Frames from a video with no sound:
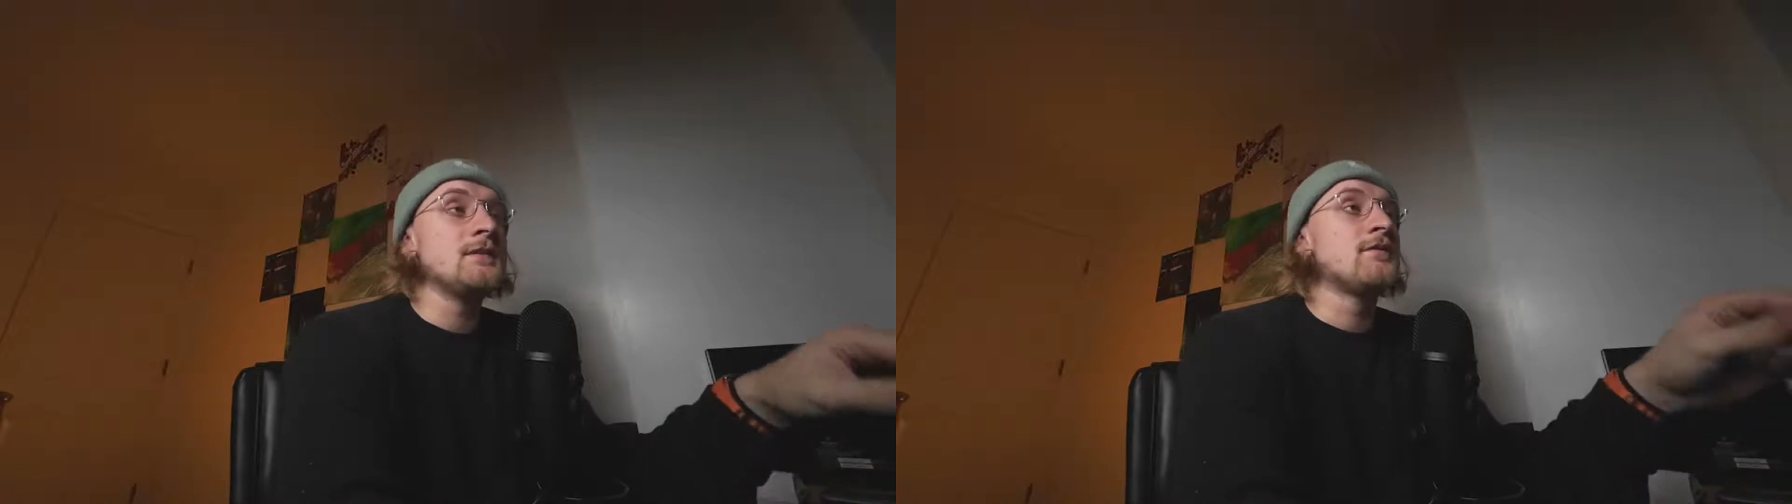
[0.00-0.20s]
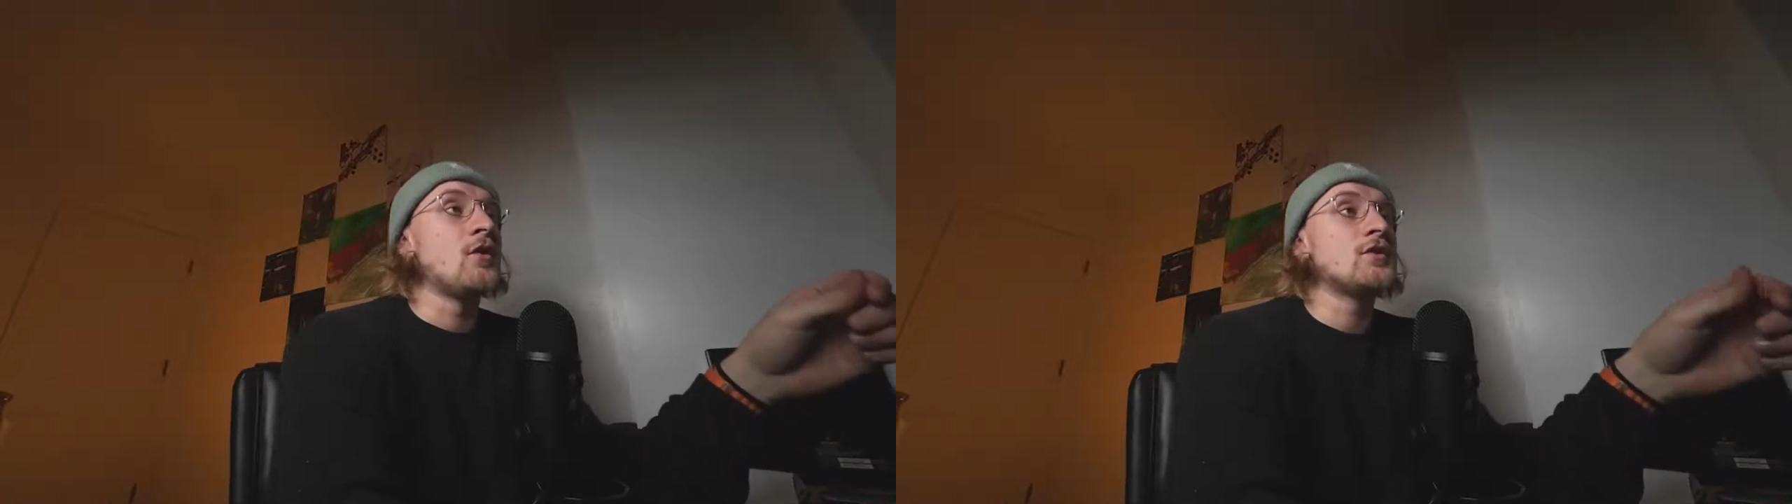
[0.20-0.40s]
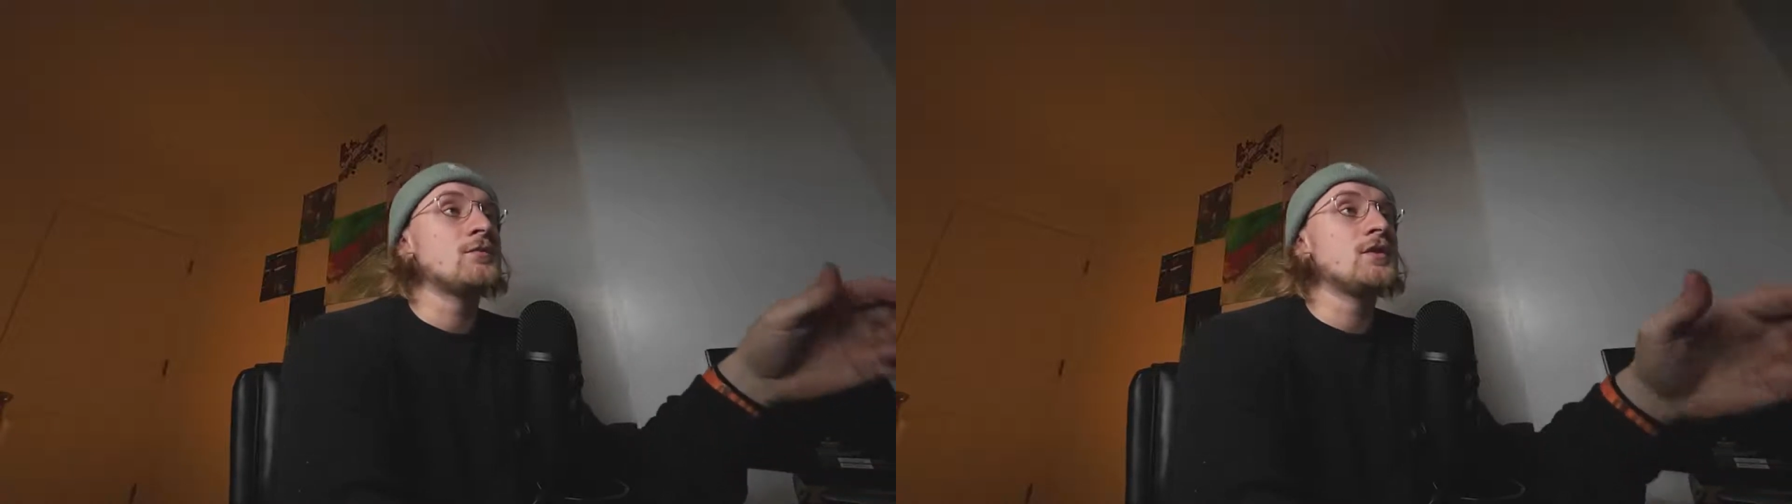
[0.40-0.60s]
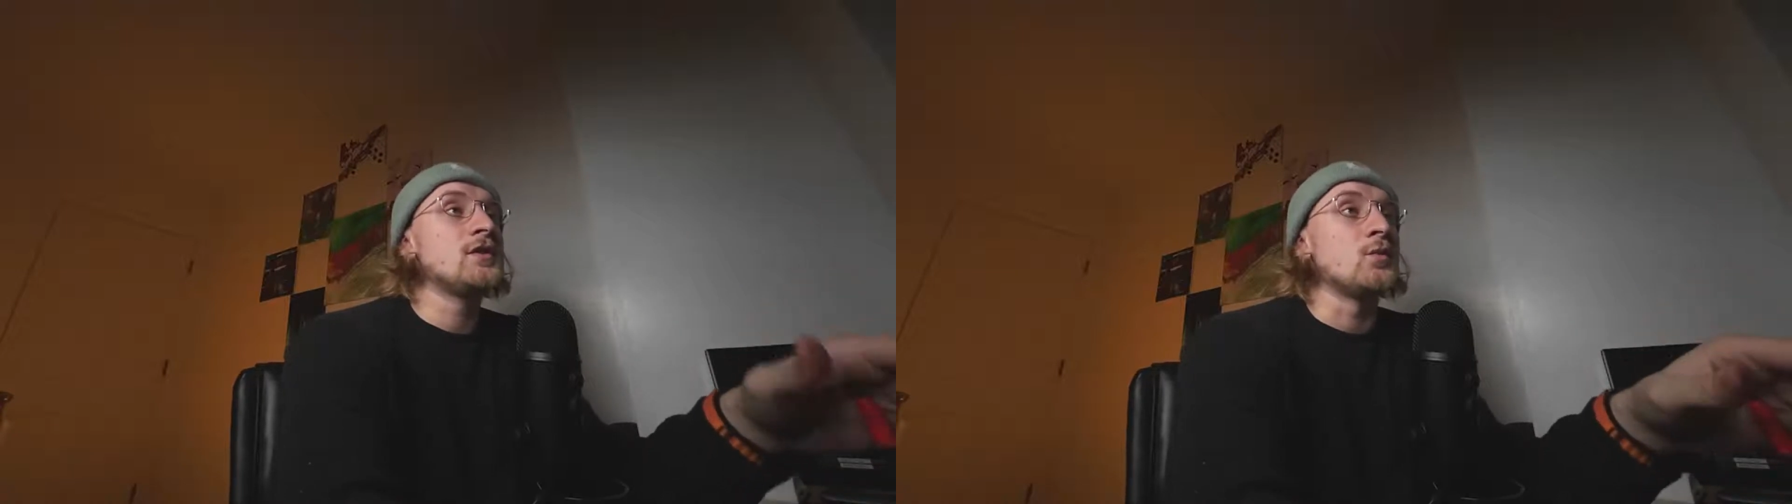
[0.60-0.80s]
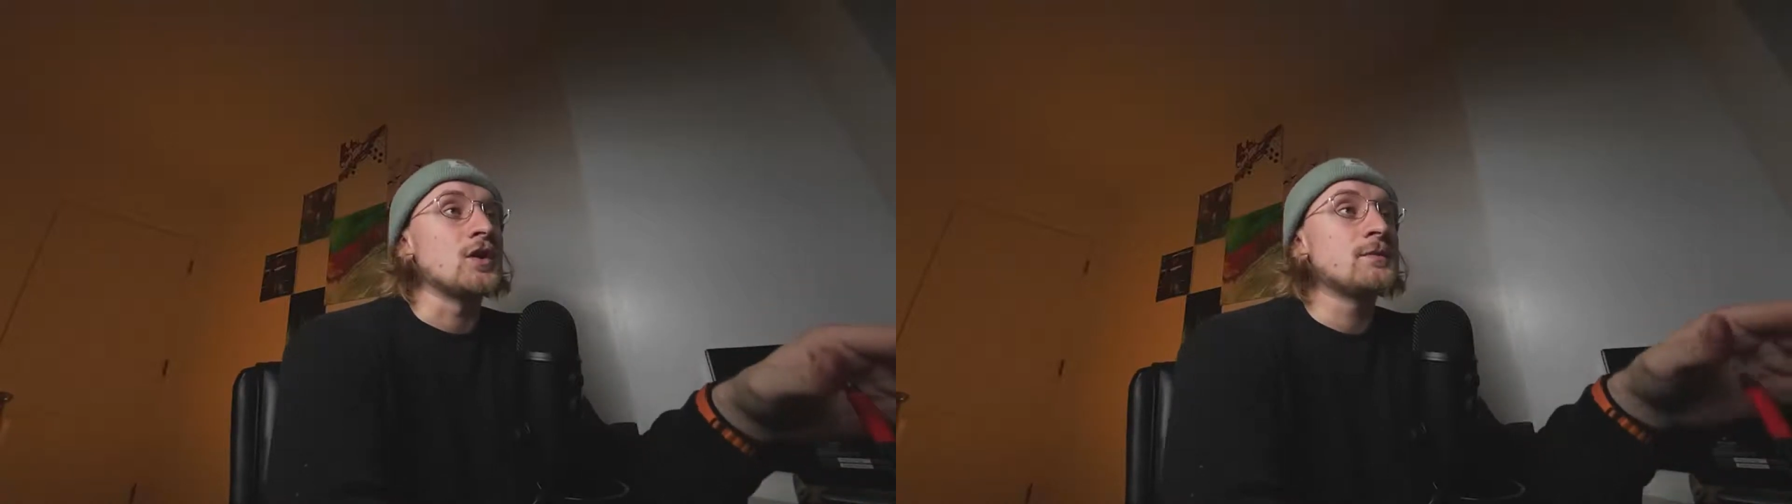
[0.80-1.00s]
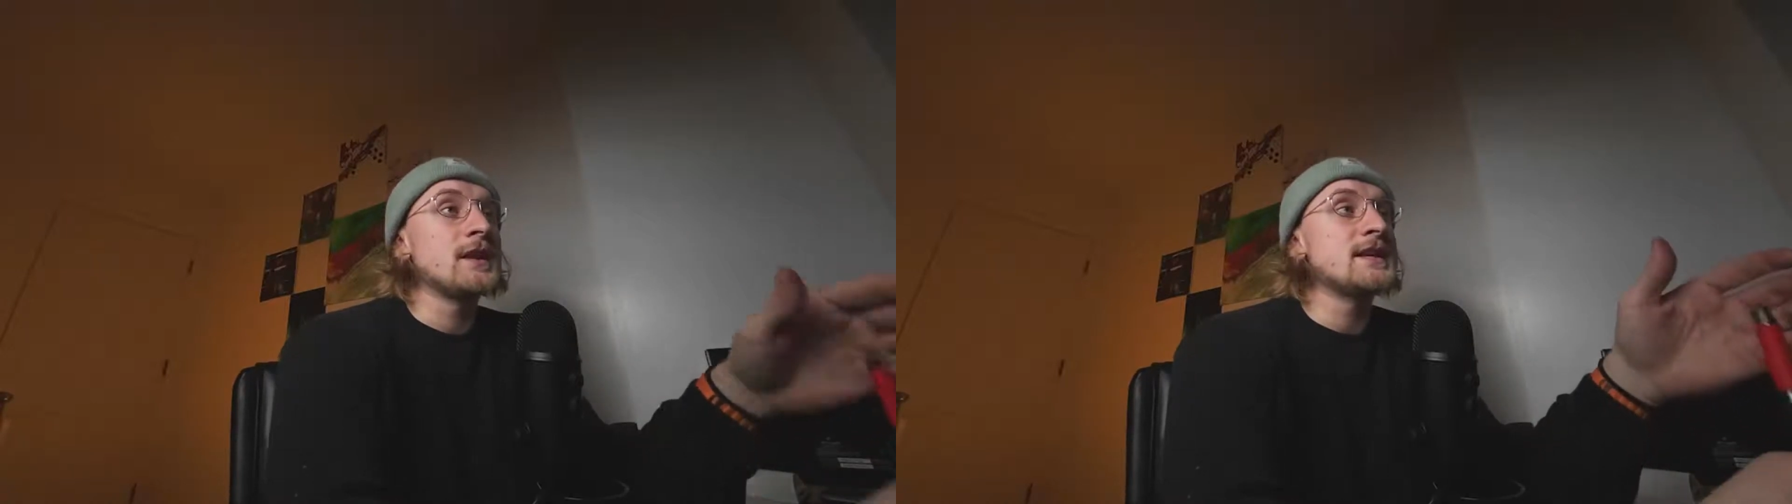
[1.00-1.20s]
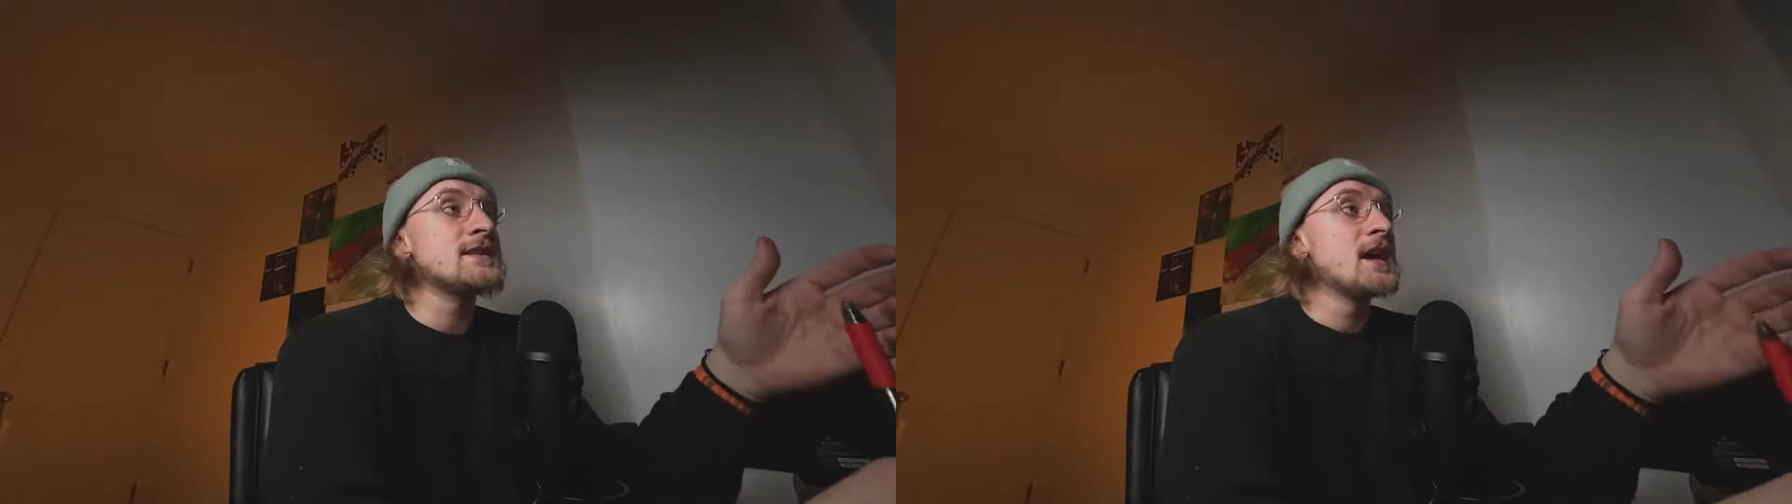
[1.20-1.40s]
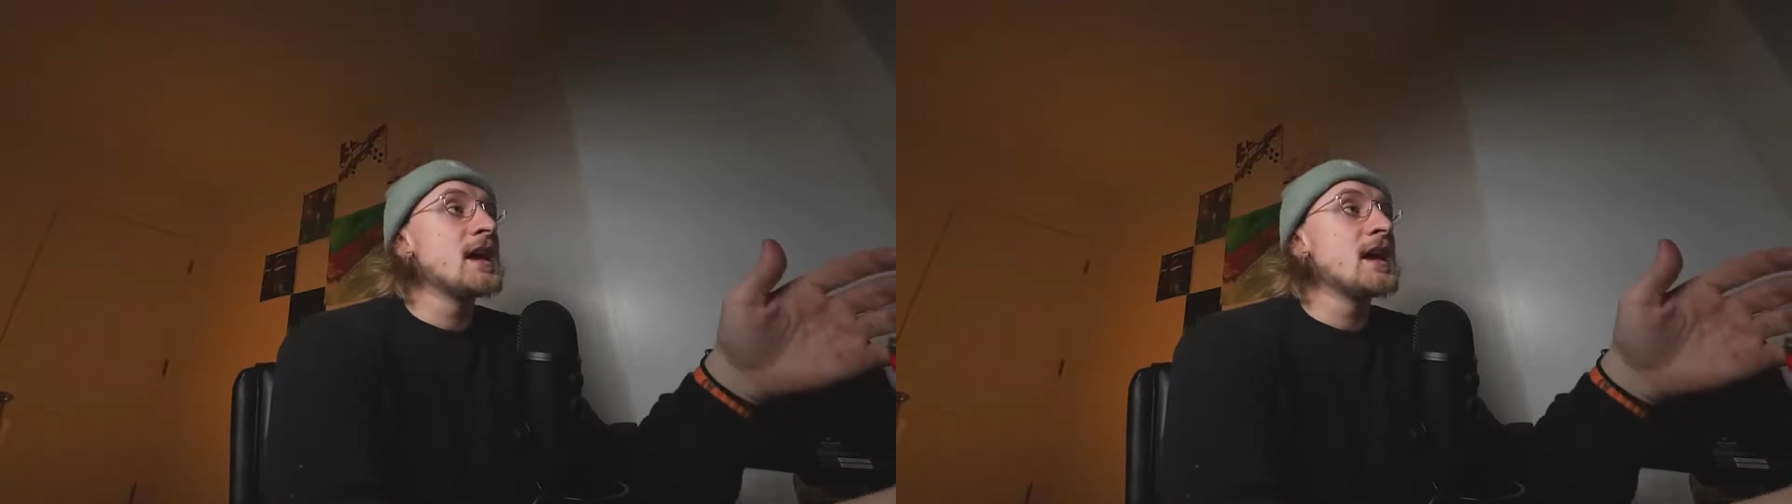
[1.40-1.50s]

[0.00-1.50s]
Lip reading: vulnerable in the workplace.